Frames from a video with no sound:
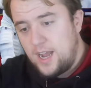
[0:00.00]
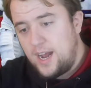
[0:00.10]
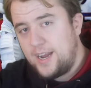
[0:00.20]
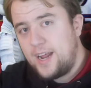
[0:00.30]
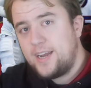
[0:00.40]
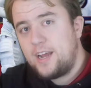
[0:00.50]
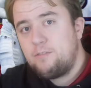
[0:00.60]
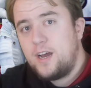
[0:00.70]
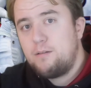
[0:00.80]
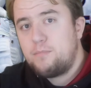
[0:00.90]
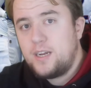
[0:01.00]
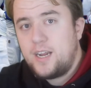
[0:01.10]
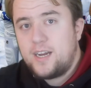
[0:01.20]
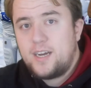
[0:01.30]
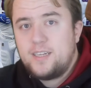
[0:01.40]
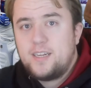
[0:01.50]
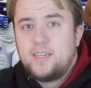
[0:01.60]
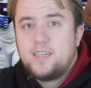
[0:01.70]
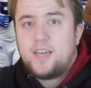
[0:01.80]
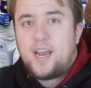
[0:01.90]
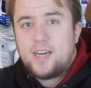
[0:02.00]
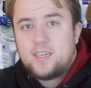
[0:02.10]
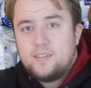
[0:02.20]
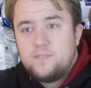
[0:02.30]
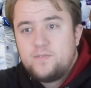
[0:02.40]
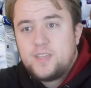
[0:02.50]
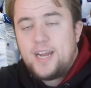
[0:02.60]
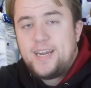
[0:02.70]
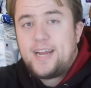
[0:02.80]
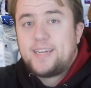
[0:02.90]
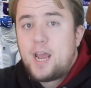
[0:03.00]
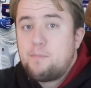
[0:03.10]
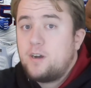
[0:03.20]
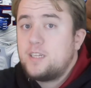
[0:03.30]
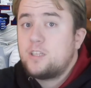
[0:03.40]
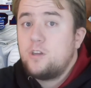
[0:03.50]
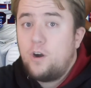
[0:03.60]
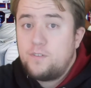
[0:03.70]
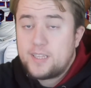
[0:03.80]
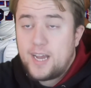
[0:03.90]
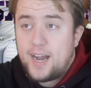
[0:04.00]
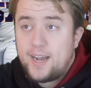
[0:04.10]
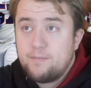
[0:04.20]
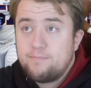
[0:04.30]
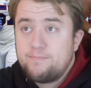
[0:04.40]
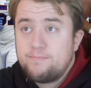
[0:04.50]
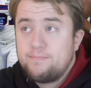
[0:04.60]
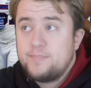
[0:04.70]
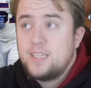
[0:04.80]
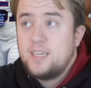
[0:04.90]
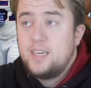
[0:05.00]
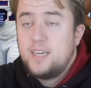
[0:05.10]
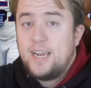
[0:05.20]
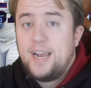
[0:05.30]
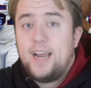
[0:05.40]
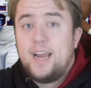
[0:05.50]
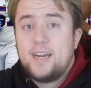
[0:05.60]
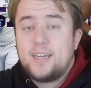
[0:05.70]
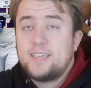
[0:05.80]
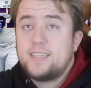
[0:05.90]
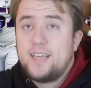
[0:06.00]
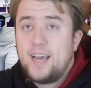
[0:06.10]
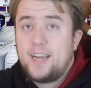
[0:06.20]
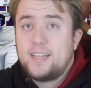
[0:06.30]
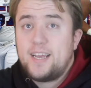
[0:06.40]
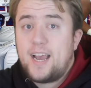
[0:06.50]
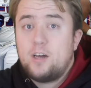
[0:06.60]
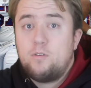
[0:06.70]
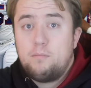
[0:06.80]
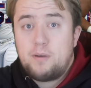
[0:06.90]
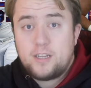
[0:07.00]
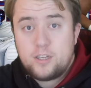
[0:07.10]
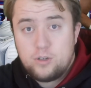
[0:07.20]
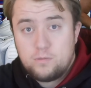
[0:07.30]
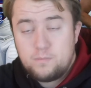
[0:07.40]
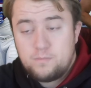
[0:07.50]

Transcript: And then they played Monday night in Seattle. And that game went into overtime. And let's just say Seattle won by two.